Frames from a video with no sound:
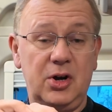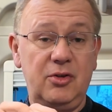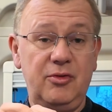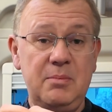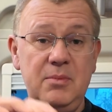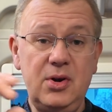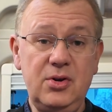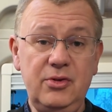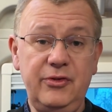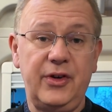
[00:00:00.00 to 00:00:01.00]
we're going to
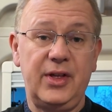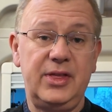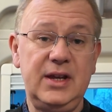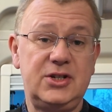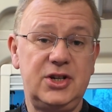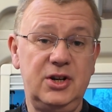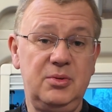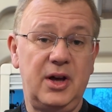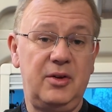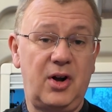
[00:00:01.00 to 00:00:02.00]
remove the
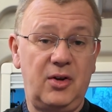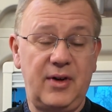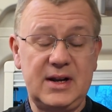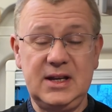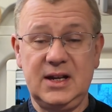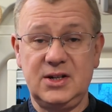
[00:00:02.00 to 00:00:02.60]
two that are already